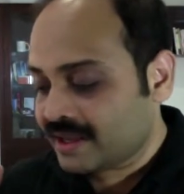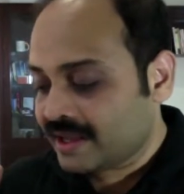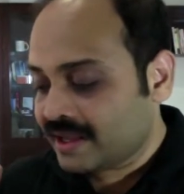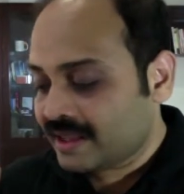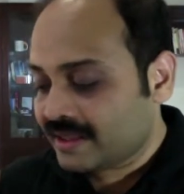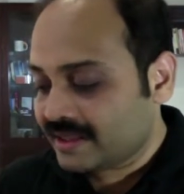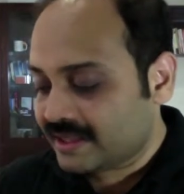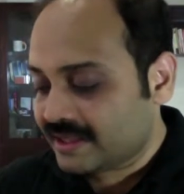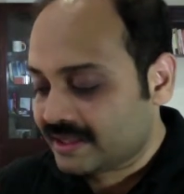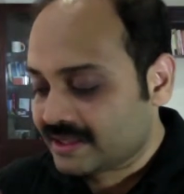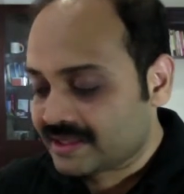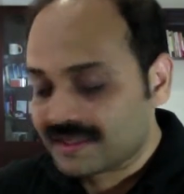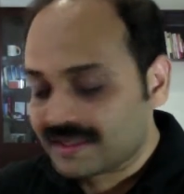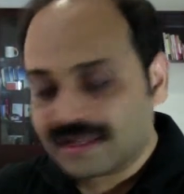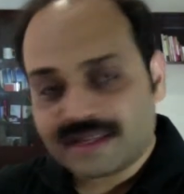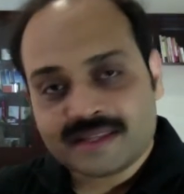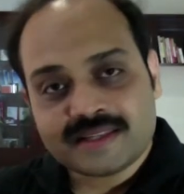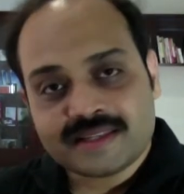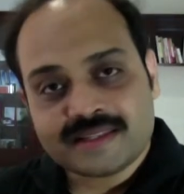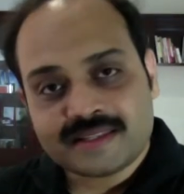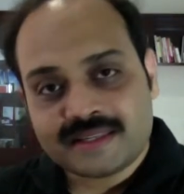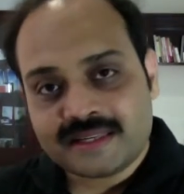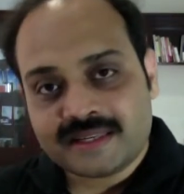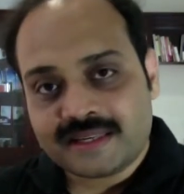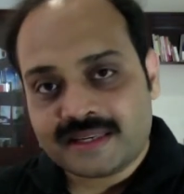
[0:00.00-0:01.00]
This
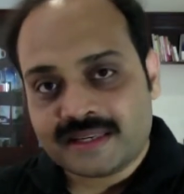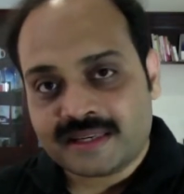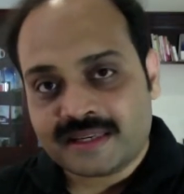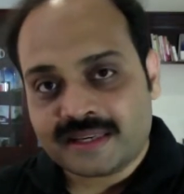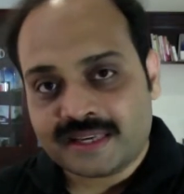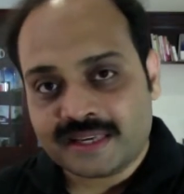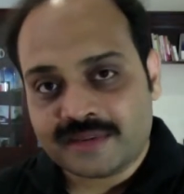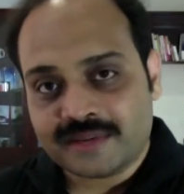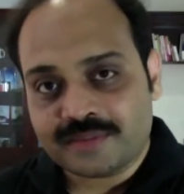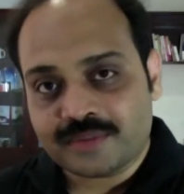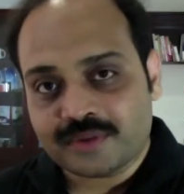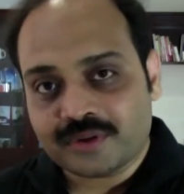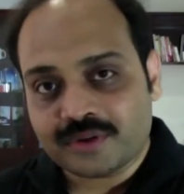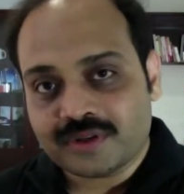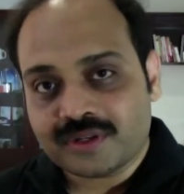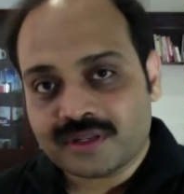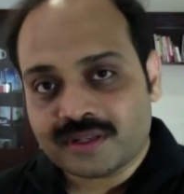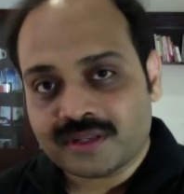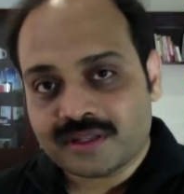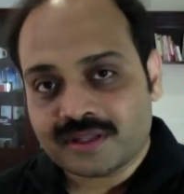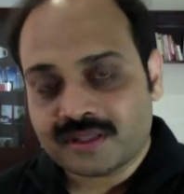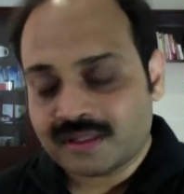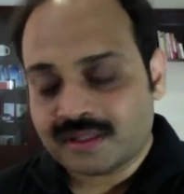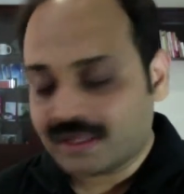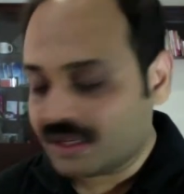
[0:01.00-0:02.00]
is the keyboard,
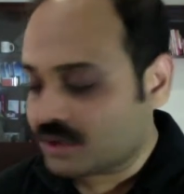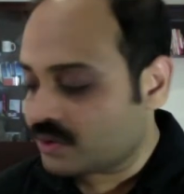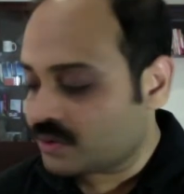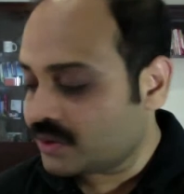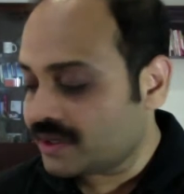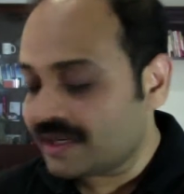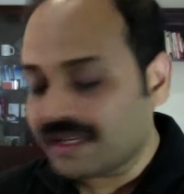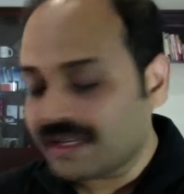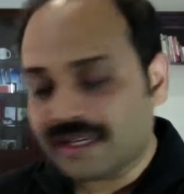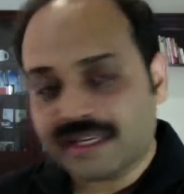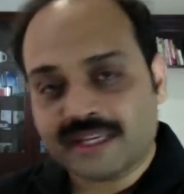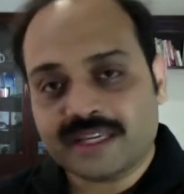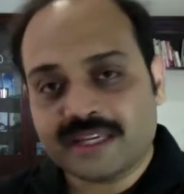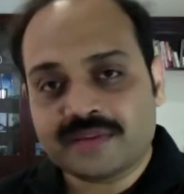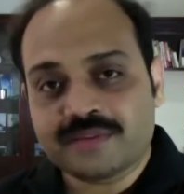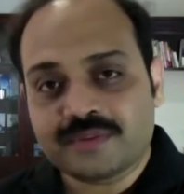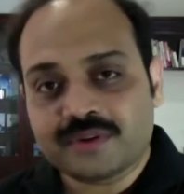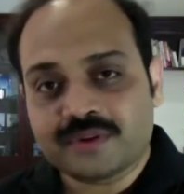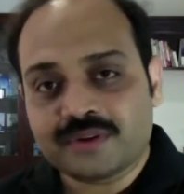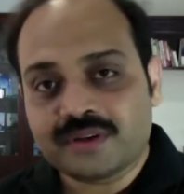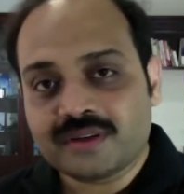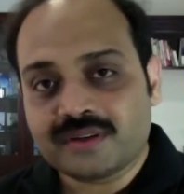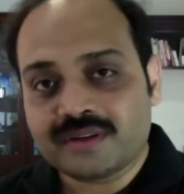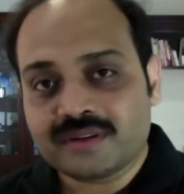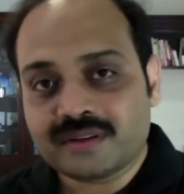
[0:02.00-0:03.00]
the QWERTY
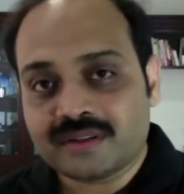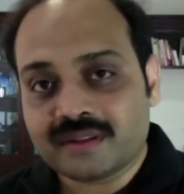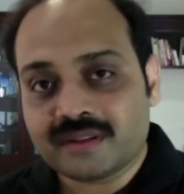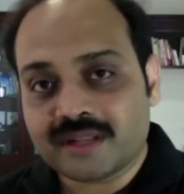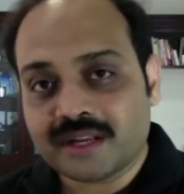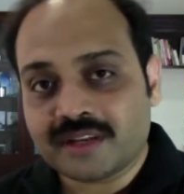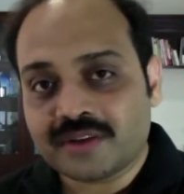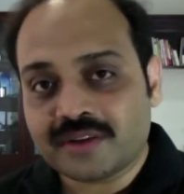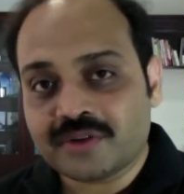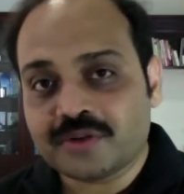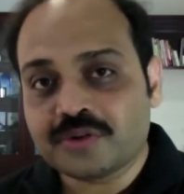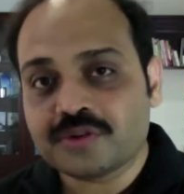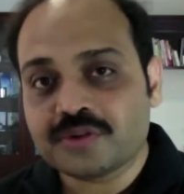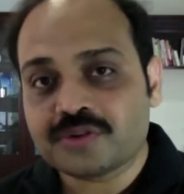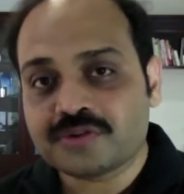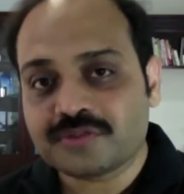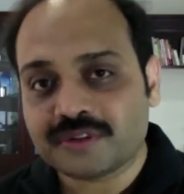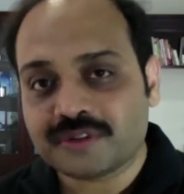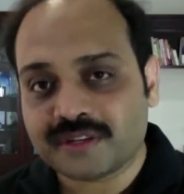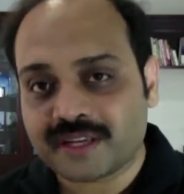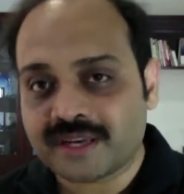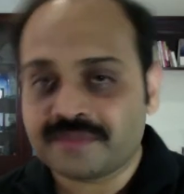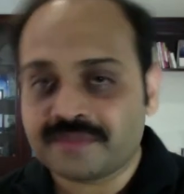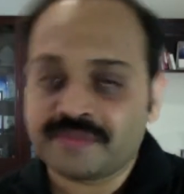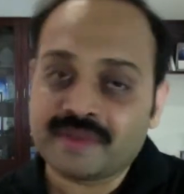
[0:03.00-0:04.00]
keyboard that you use for
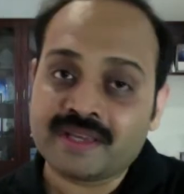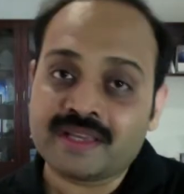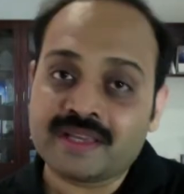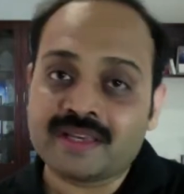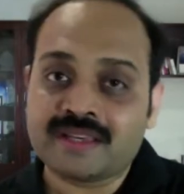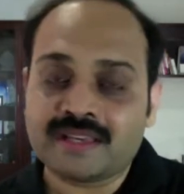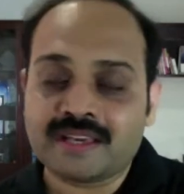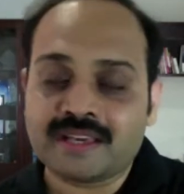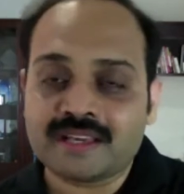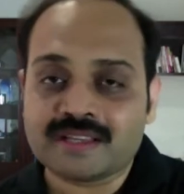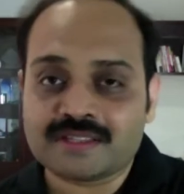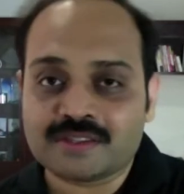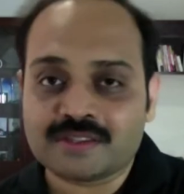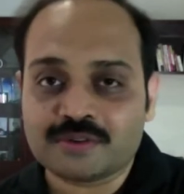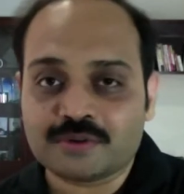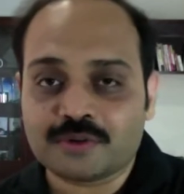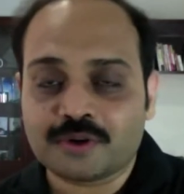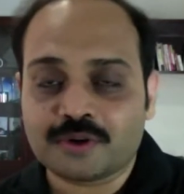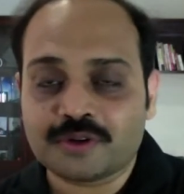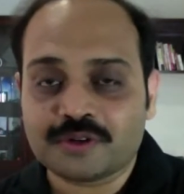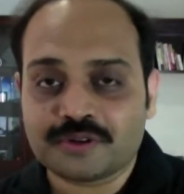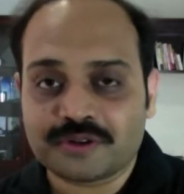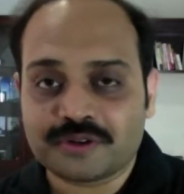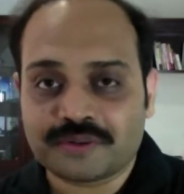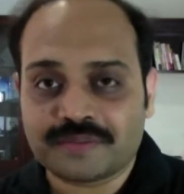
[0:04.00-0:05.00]
typing. In case you
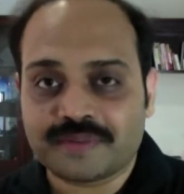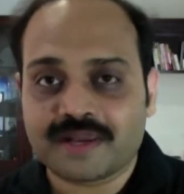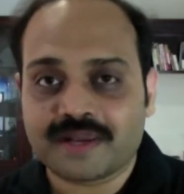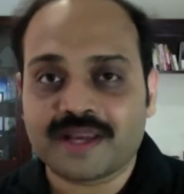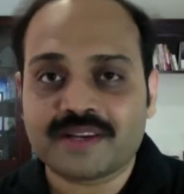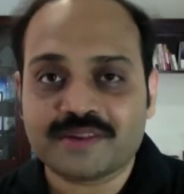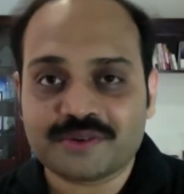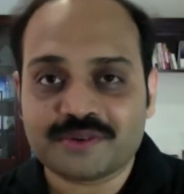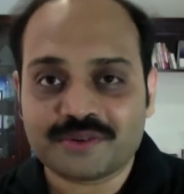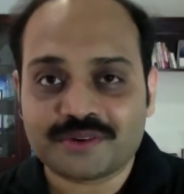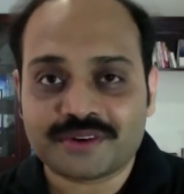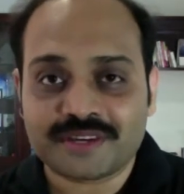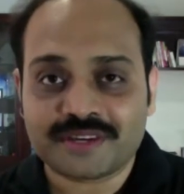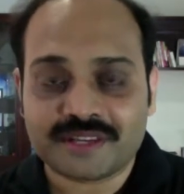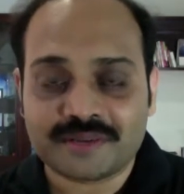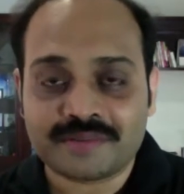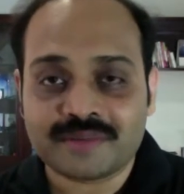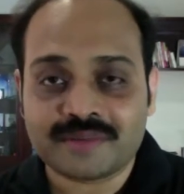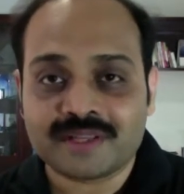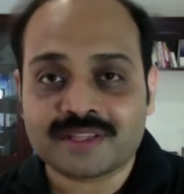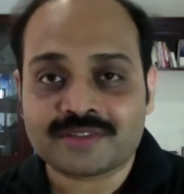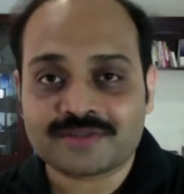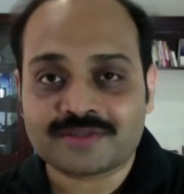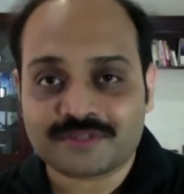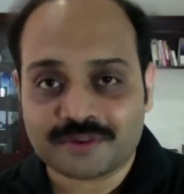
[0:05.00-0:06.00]
want to reply to your
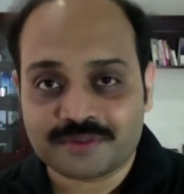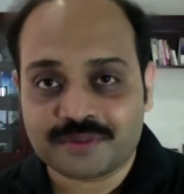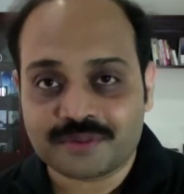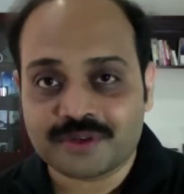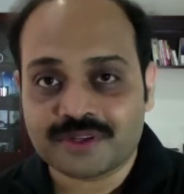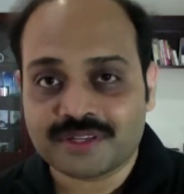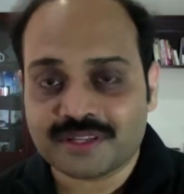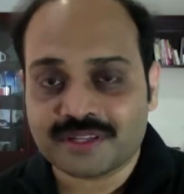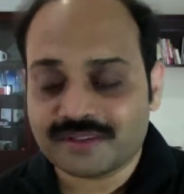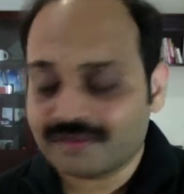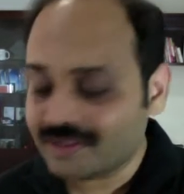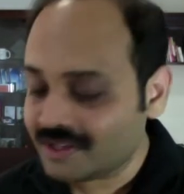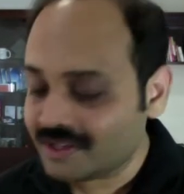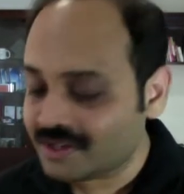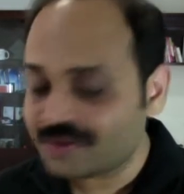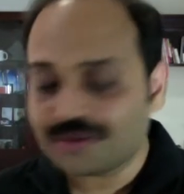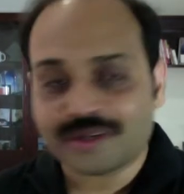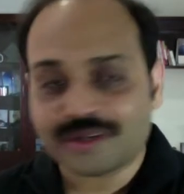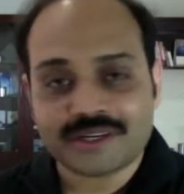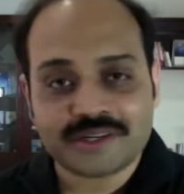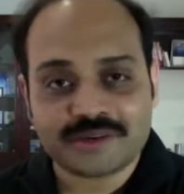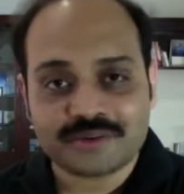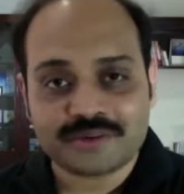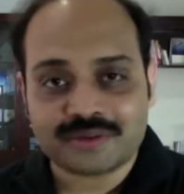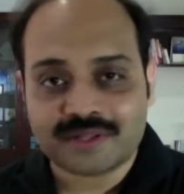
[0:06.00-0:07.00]
emails from your TV, you
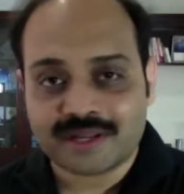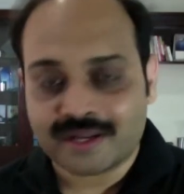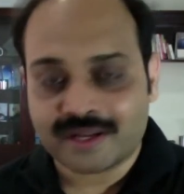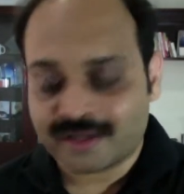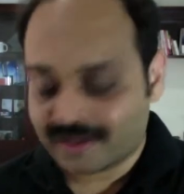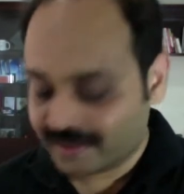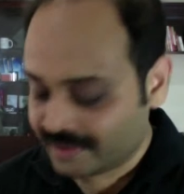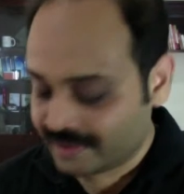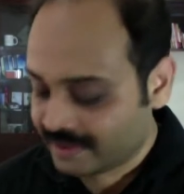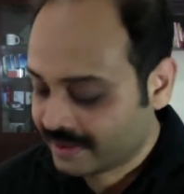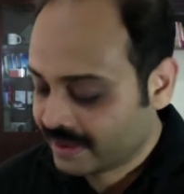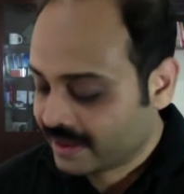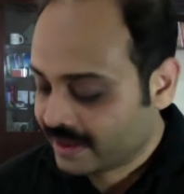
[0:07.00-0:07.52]
can do that.